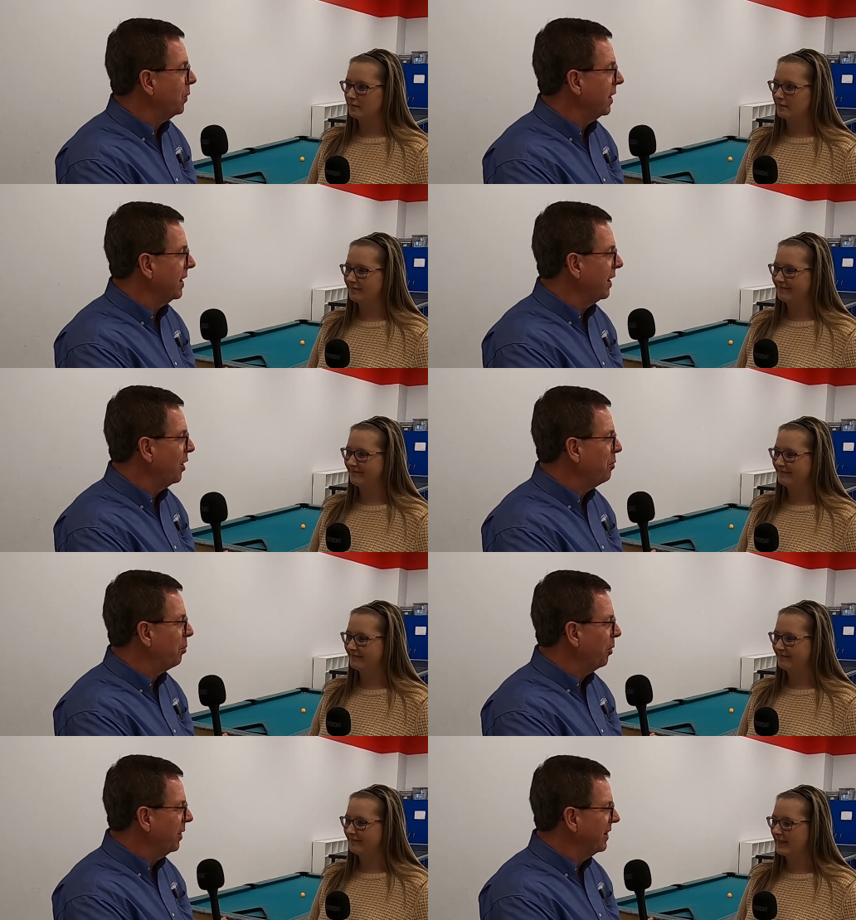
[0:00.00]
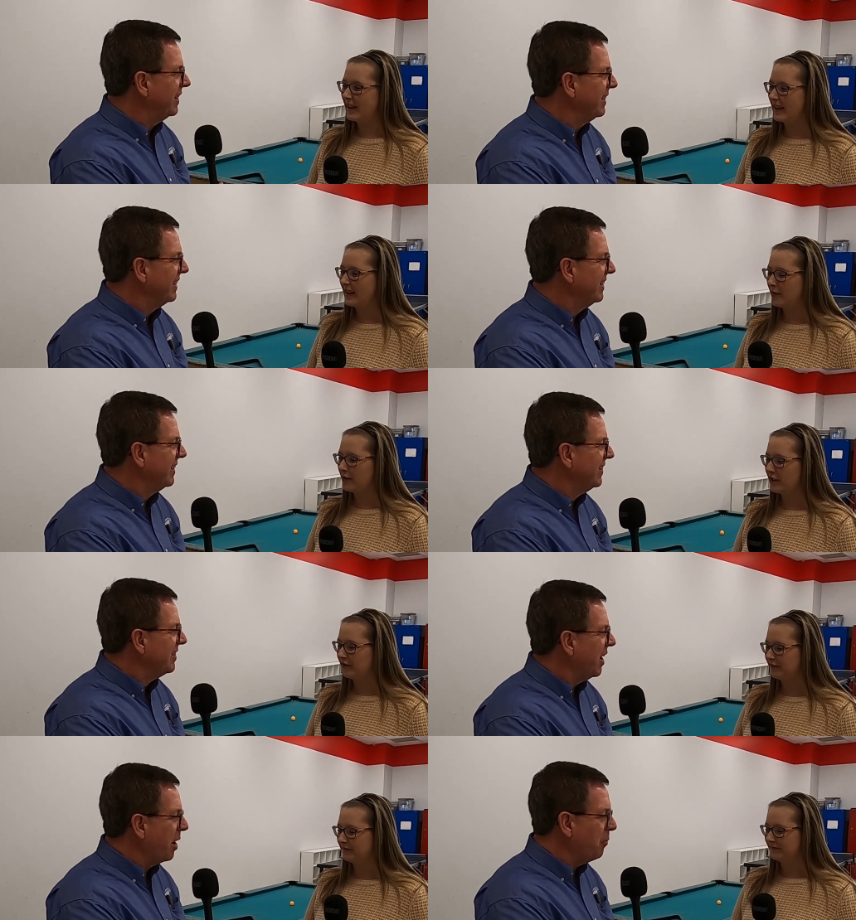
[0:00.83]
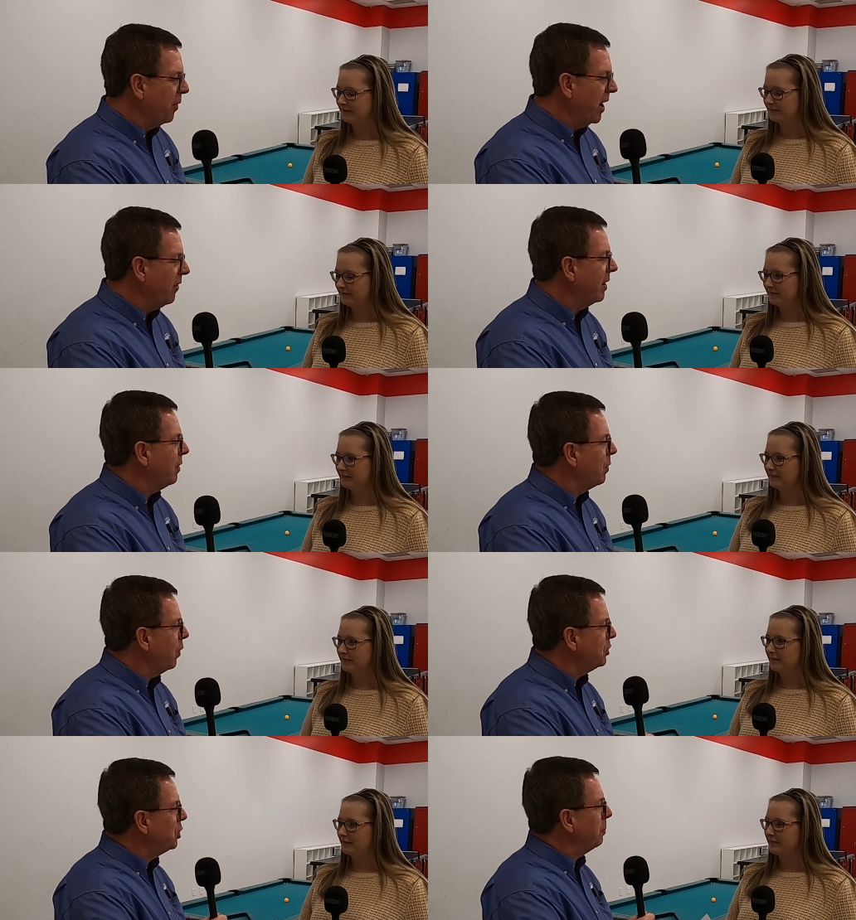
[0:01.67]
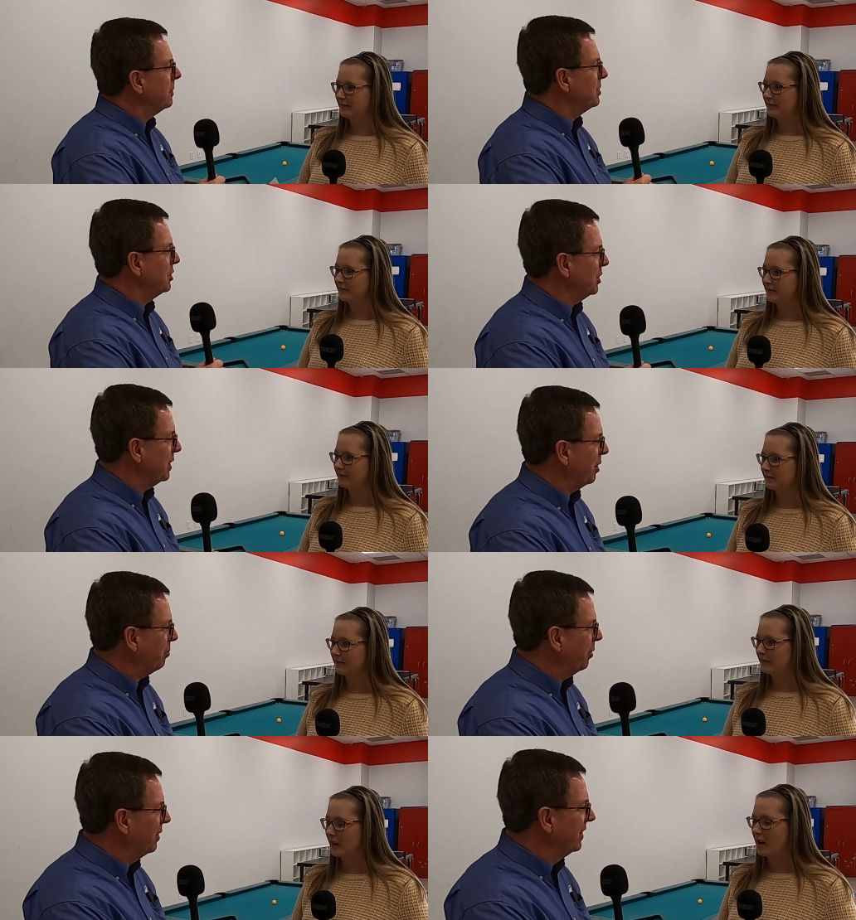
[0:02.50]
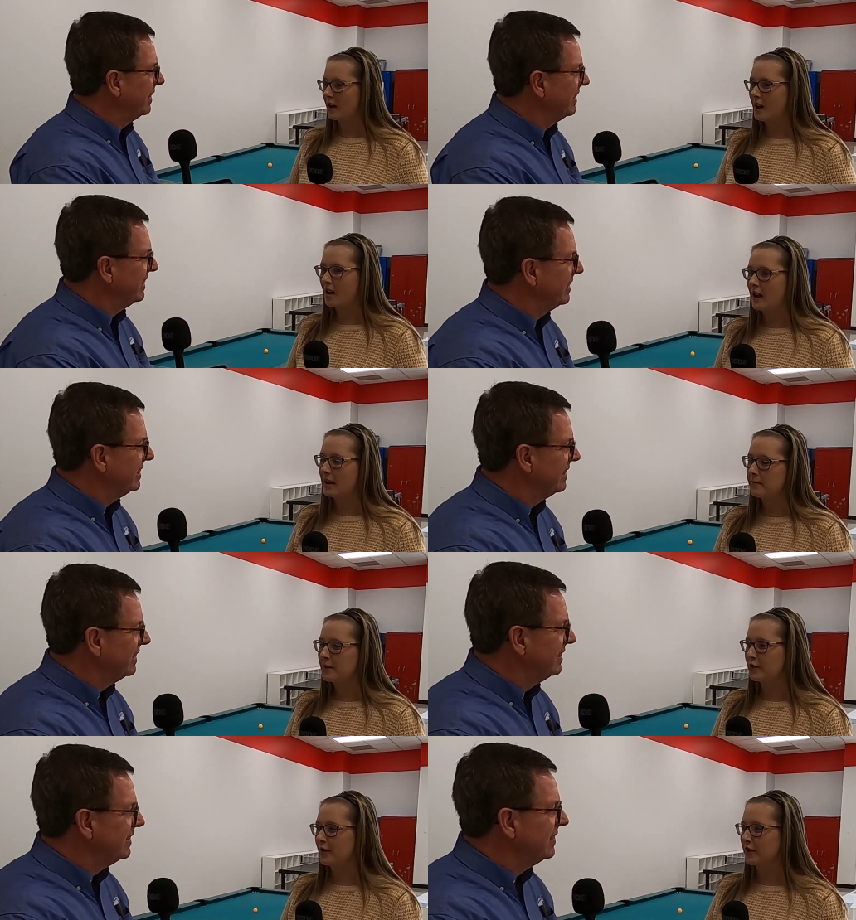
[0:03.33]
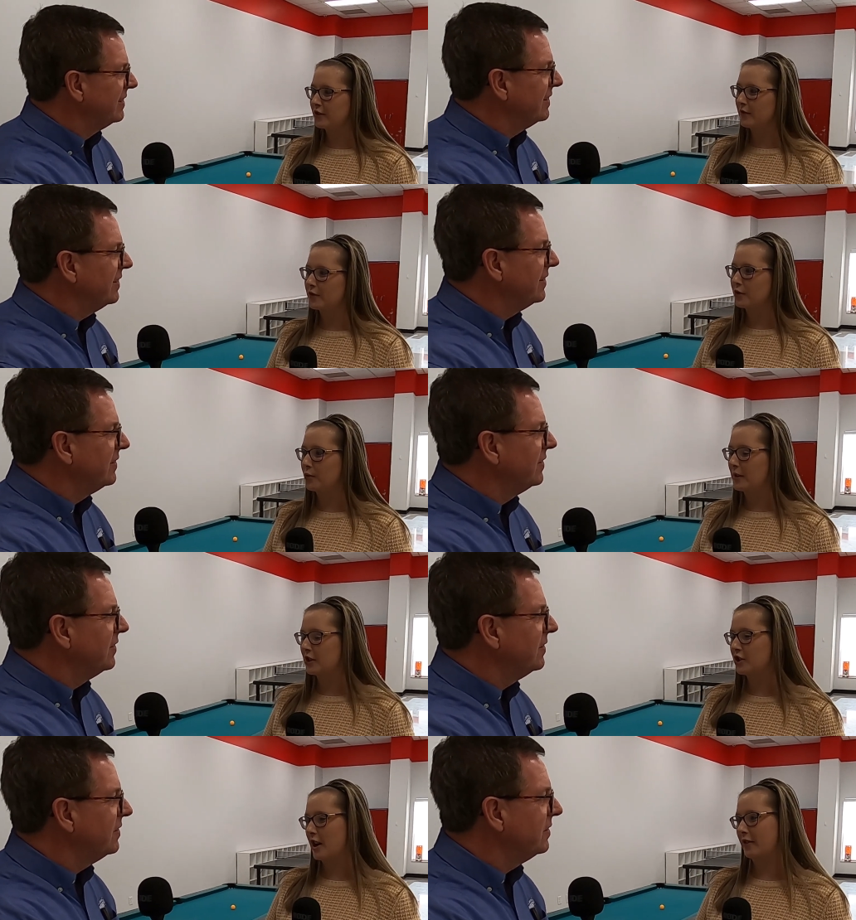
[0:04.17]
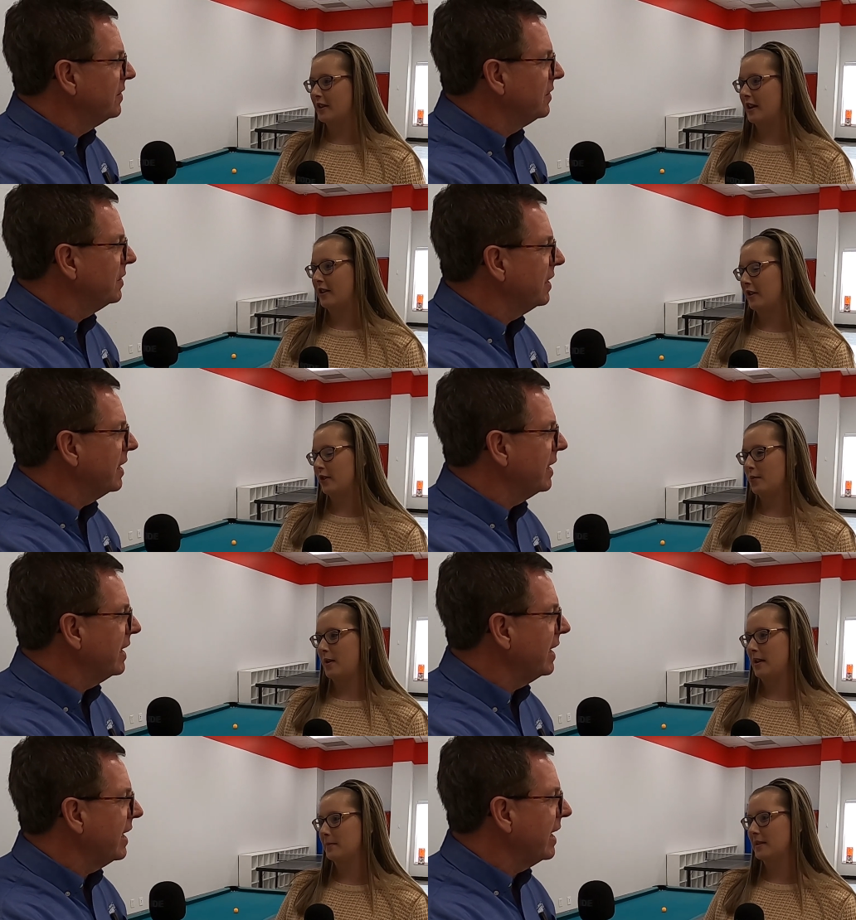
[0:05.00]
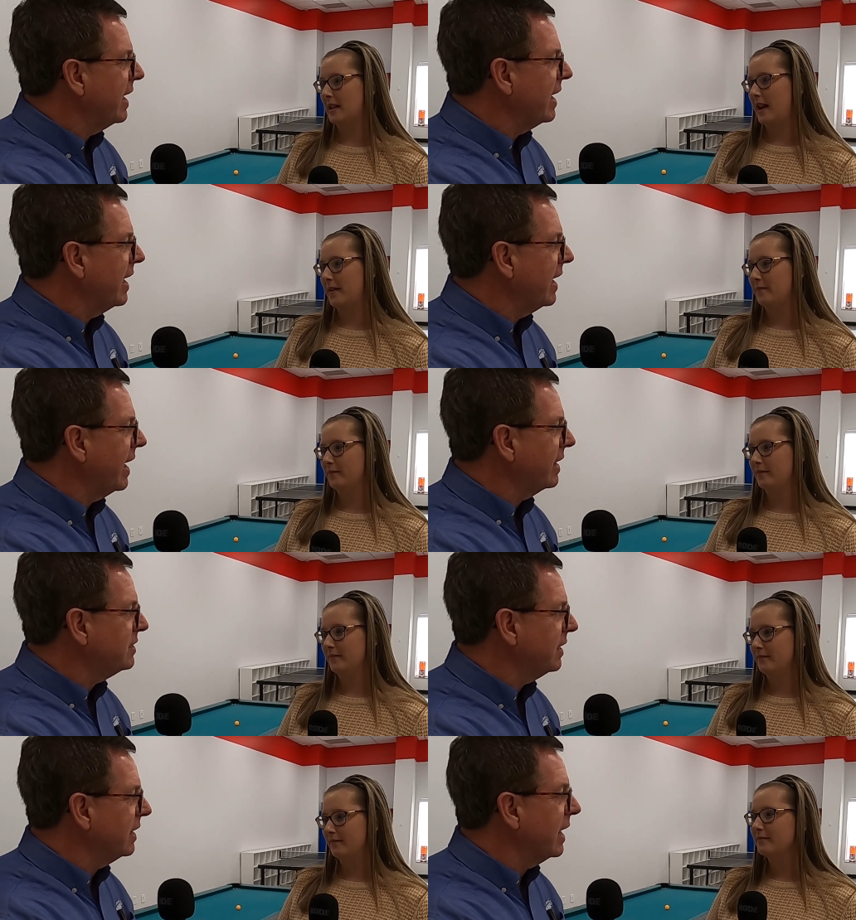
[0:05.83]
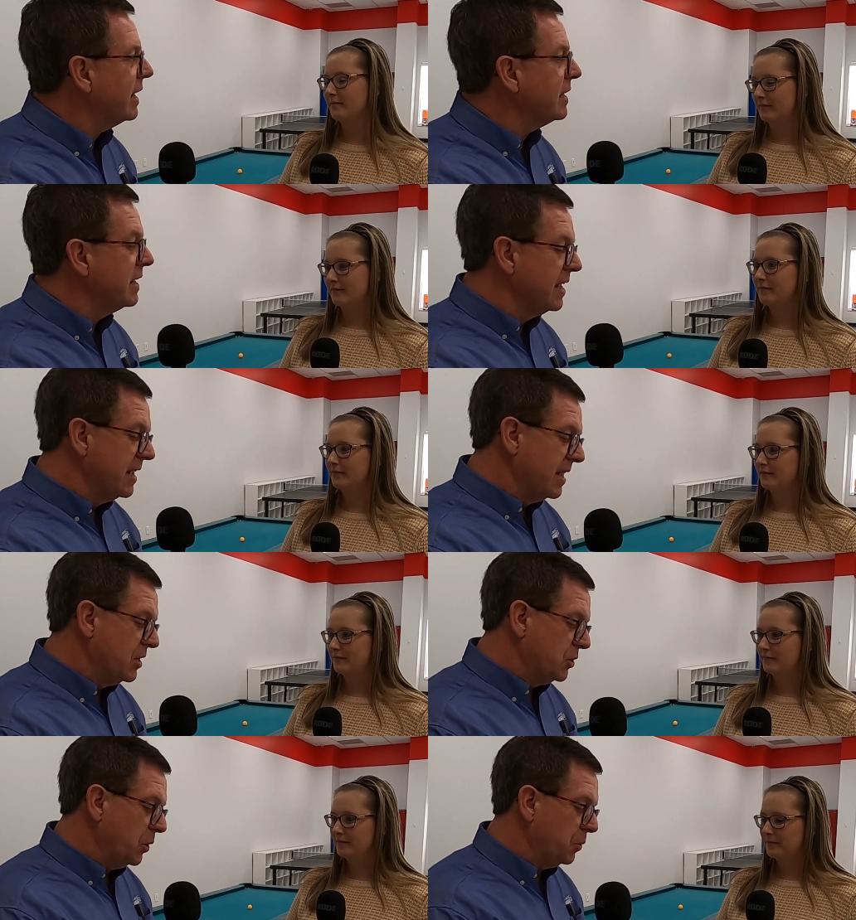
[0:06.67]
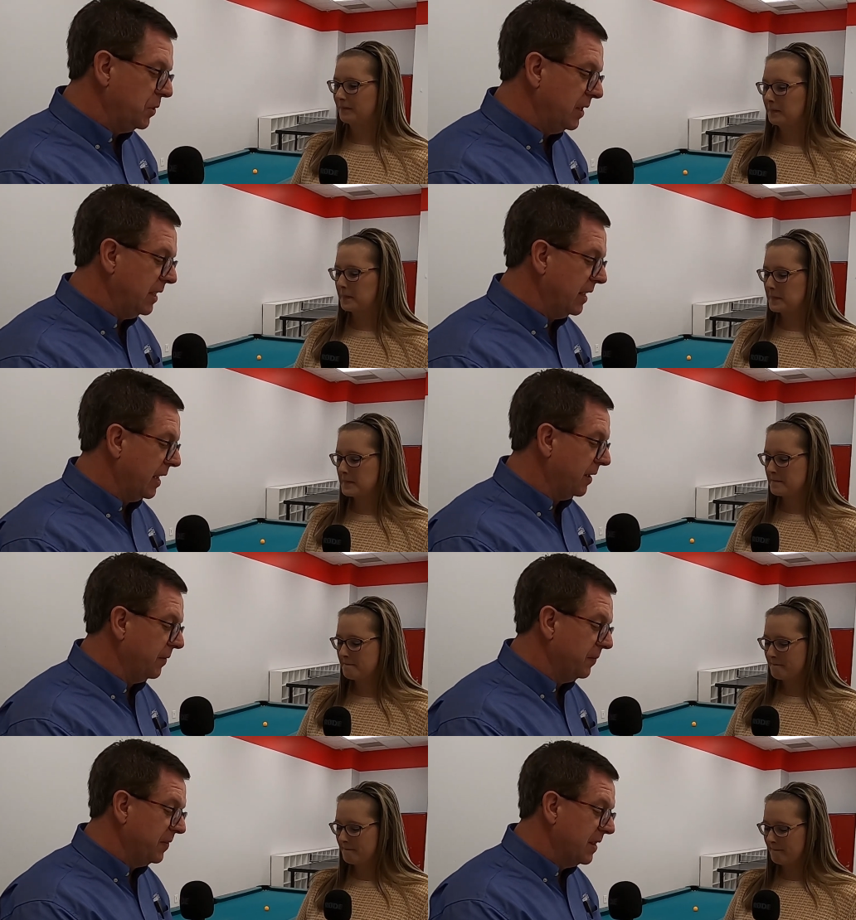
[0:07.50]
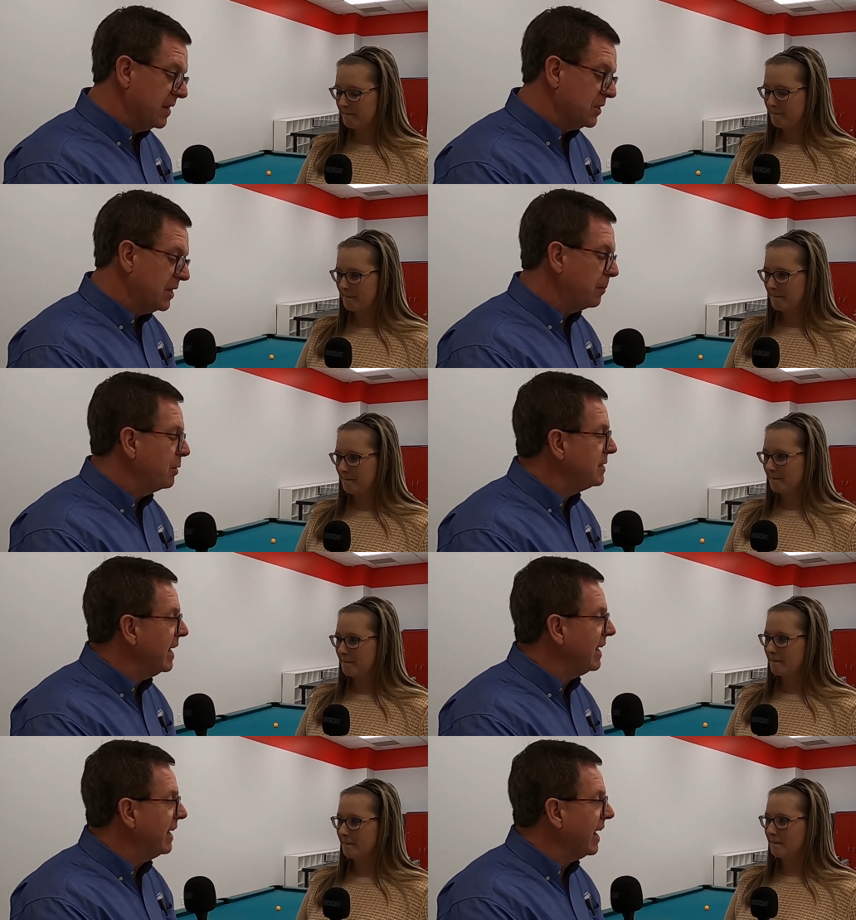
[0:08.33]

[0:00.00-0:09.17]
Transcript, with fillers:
Speaker 1: Oldland. Hello, Brooke. Hi, how are you? I'm well. And, and what's your position here, Brooke?
Speaker 2: Uh, I am the Director of School Age Childcare here at the YMCA.
Speaker 1: Excellent. And so the uh, summer day